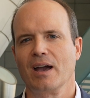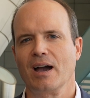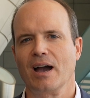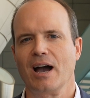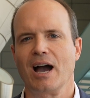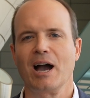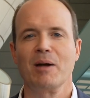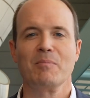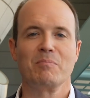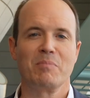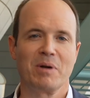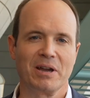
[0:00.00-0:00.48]

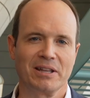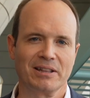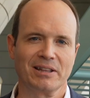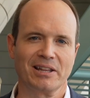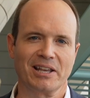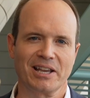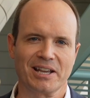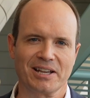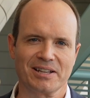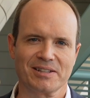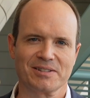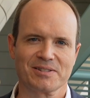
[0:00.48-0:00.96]
I'm Ben
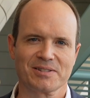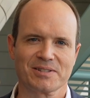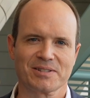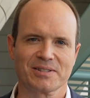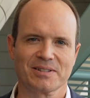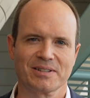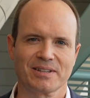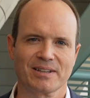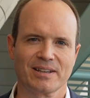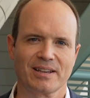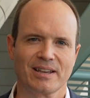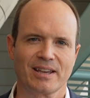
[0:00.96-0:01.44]

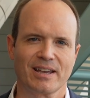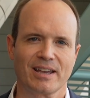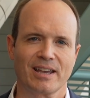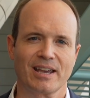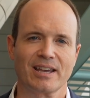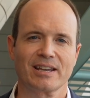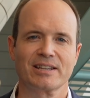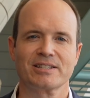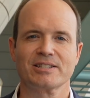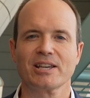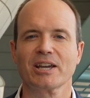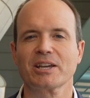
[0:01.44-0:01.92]
Lance,
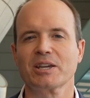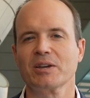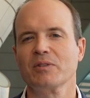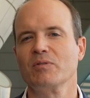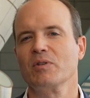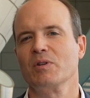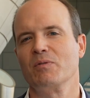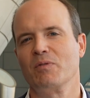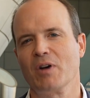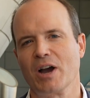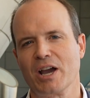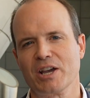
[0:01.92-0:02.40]
Executive
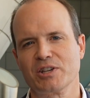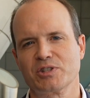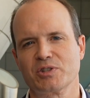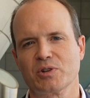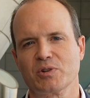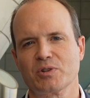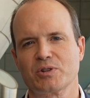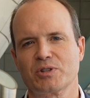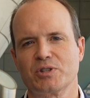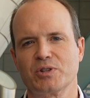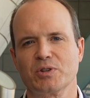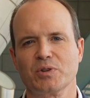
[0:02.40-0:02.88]

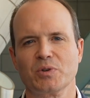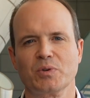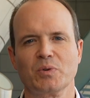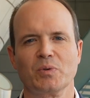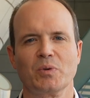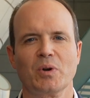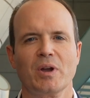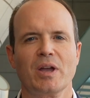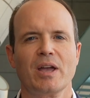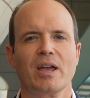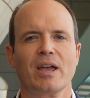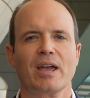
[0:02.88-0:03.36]
Advisor to
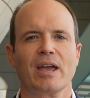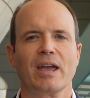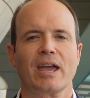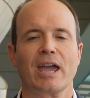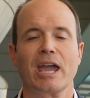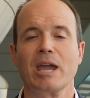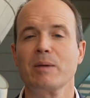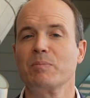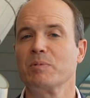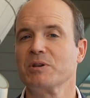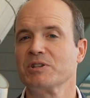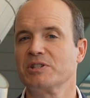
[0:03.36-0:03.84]

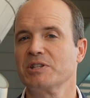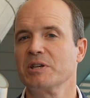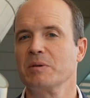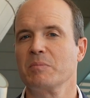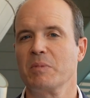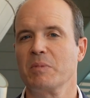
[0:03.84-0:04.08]
APC